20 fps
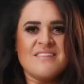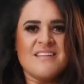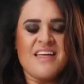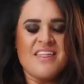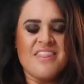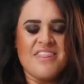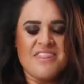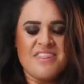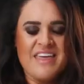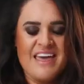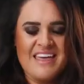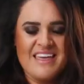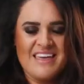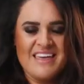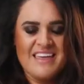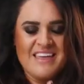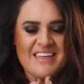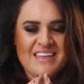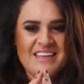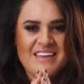and
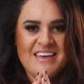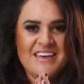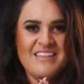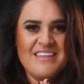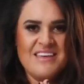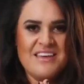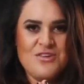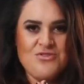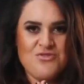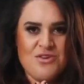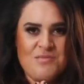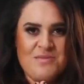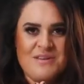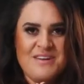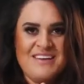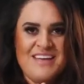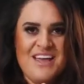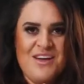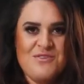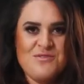thanking the
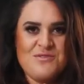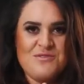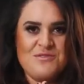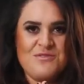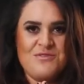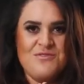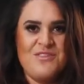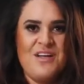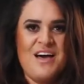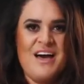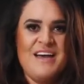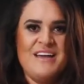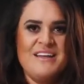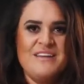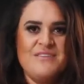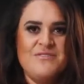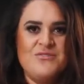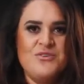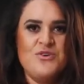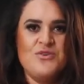Andromedan Council of Light
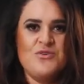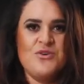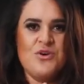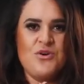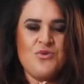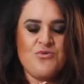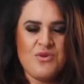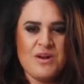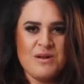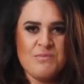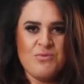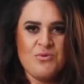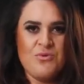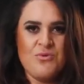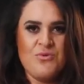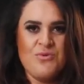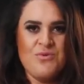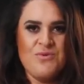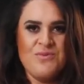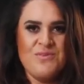for your
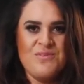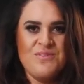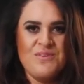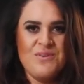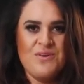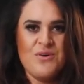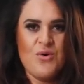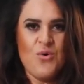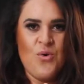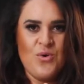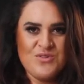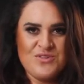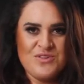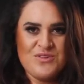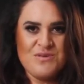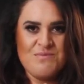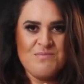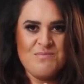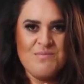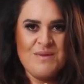incredible
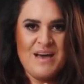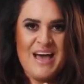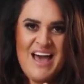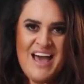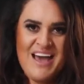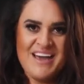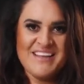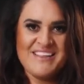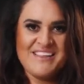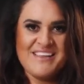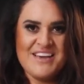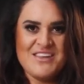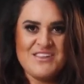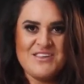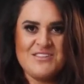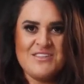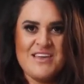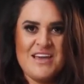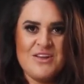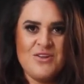quantum
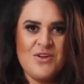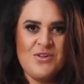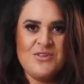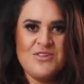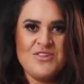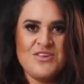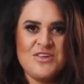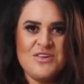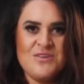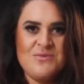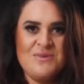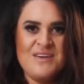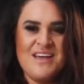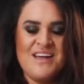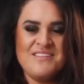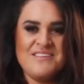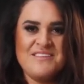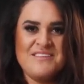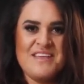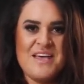architecture technology. We
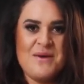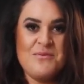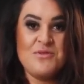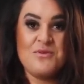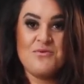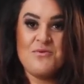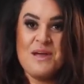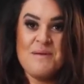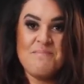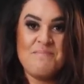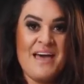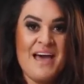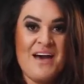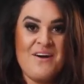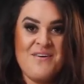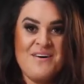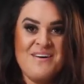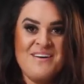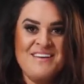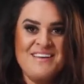understand with great
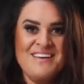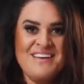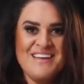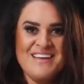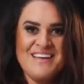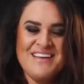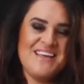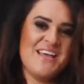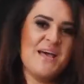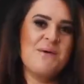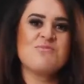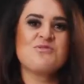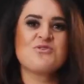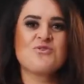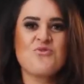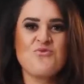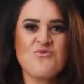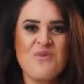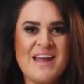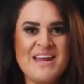power comes
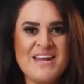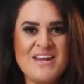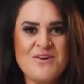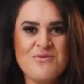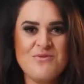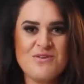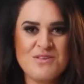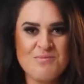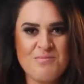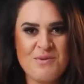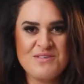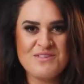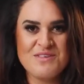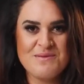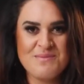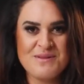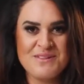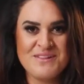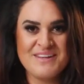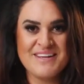great
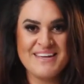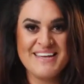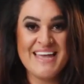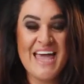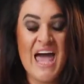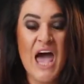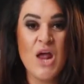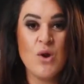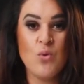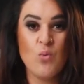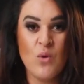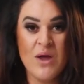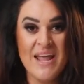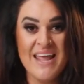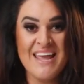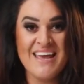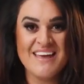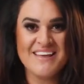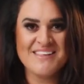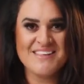responsibility, and
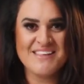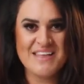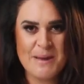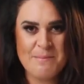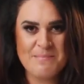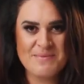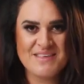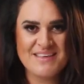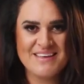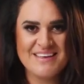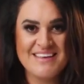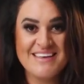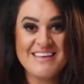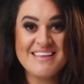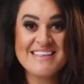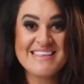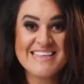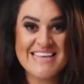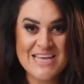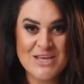we accept.
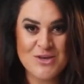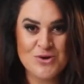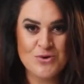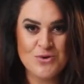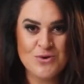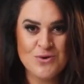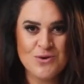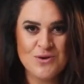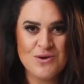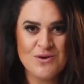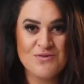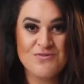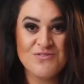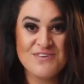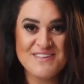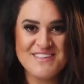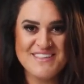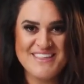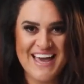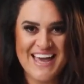See you for
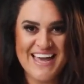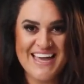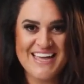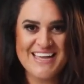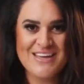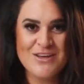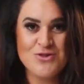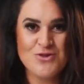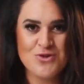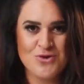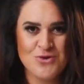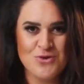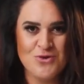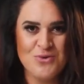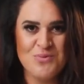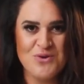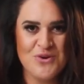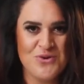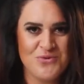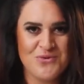day 2,
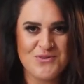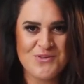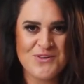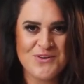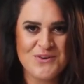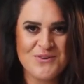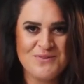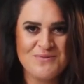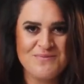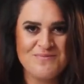beautiful soul.